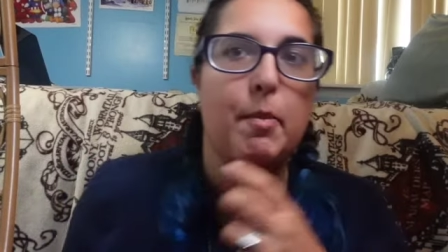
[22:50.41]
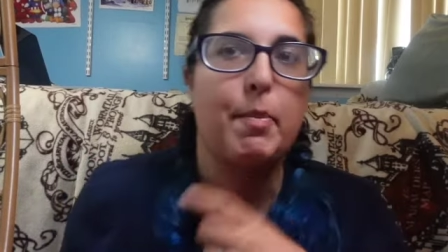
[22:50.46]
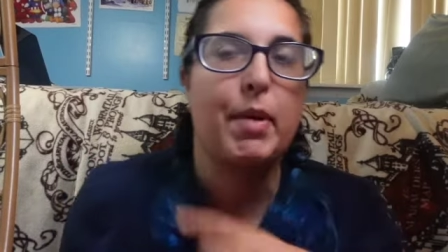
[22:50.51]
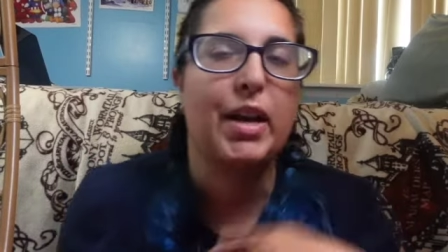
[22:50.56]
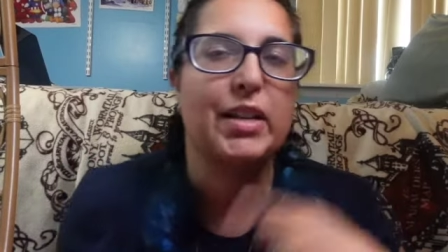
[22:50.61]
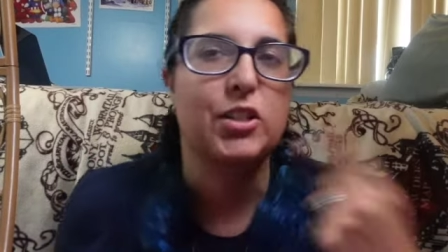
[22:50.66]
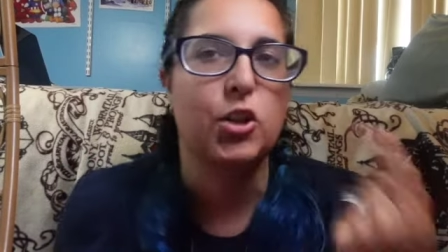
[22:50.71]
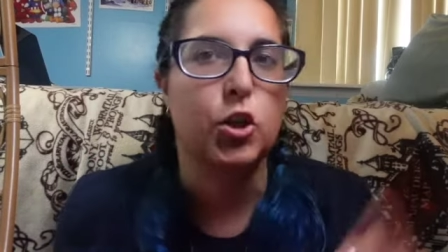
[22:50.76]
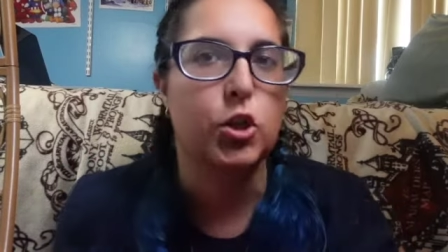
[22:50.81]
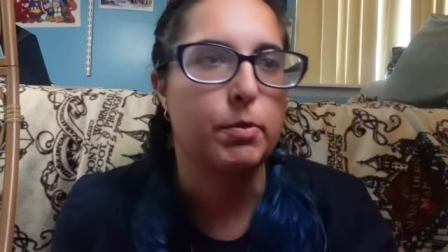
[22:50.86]

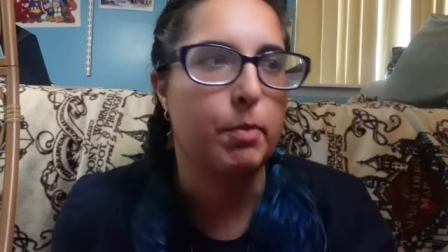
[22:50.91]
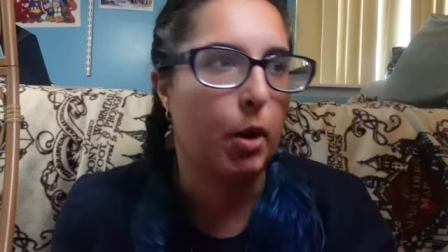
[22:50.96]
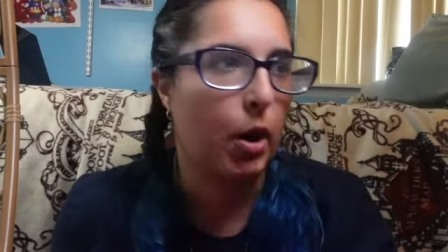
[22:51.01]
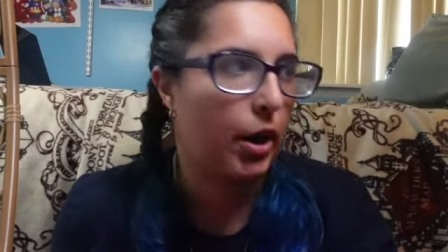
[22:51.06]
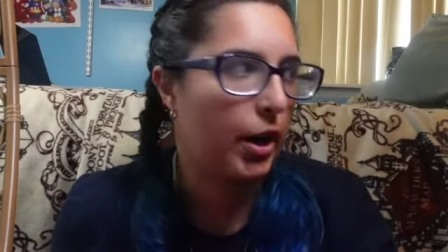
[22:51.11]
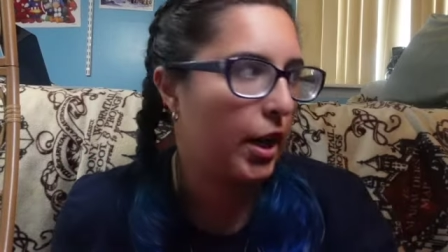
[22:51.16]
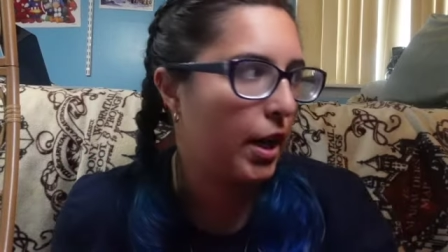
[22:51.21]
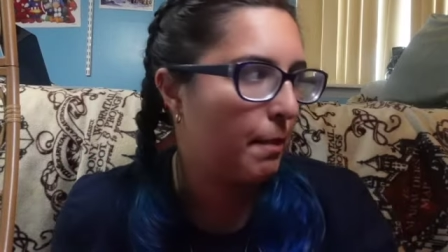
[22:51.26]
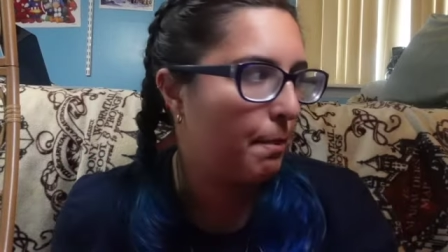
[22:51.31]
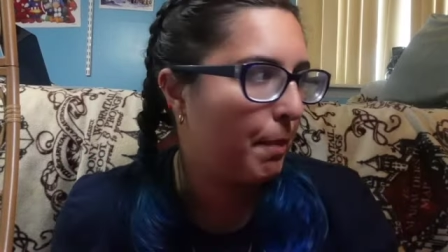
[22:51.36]
because I just
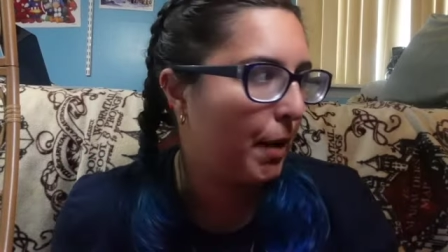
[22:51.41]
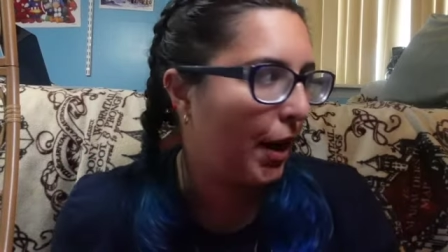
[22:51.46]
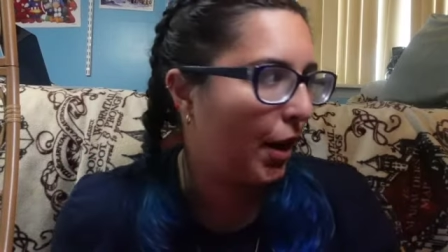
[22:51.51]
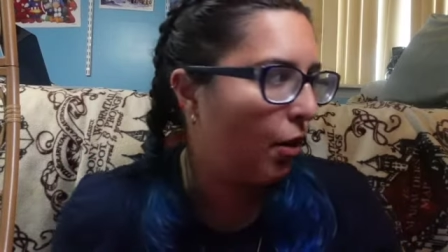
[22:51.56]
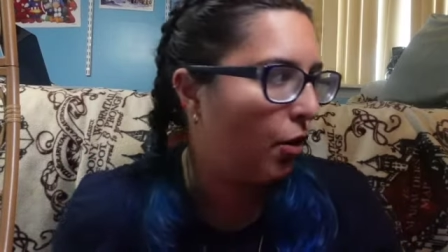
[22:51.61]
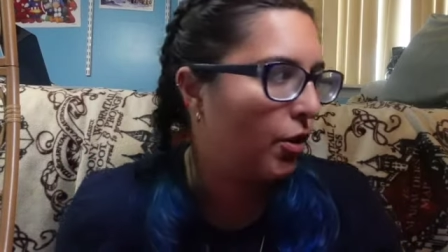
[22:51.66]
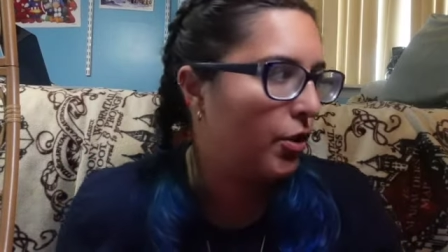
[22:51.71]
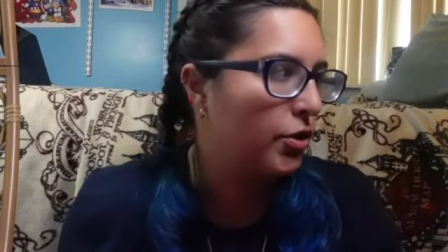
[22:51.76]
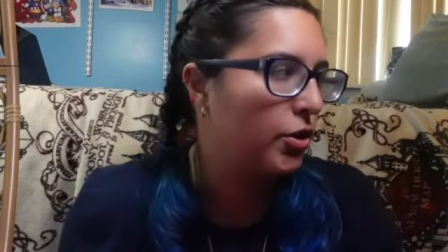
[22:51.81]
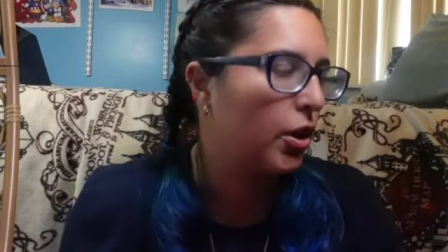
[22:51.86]
bought it, but I
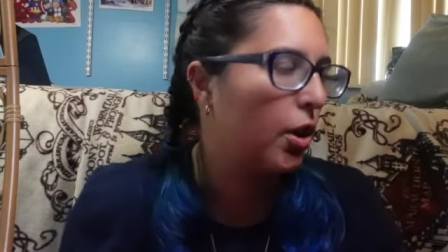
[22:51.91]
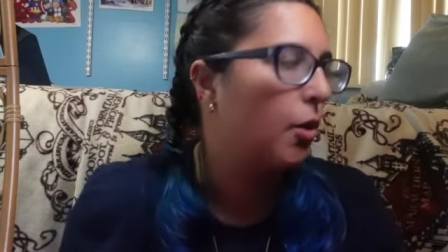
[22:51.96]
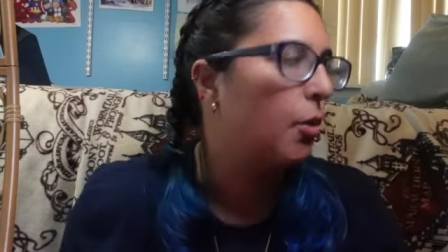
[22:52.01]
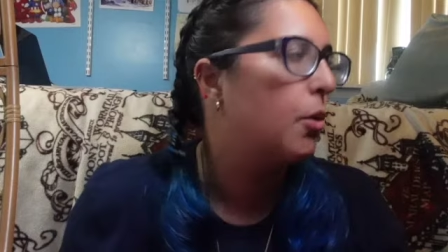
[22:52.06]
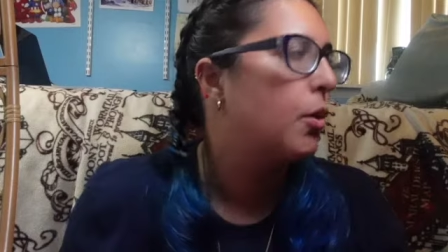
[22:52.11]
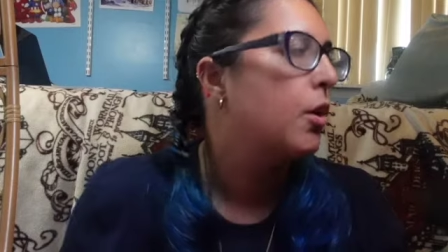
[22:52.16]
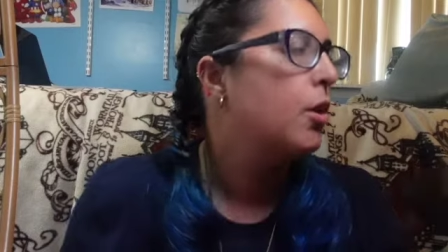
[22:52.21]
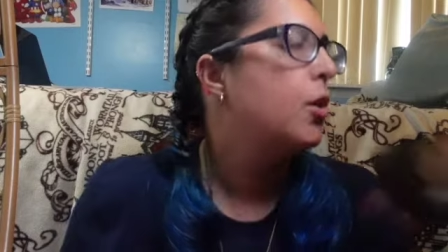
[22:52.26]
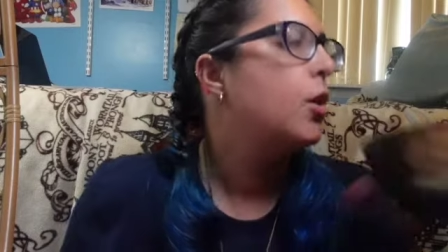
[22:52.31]
also...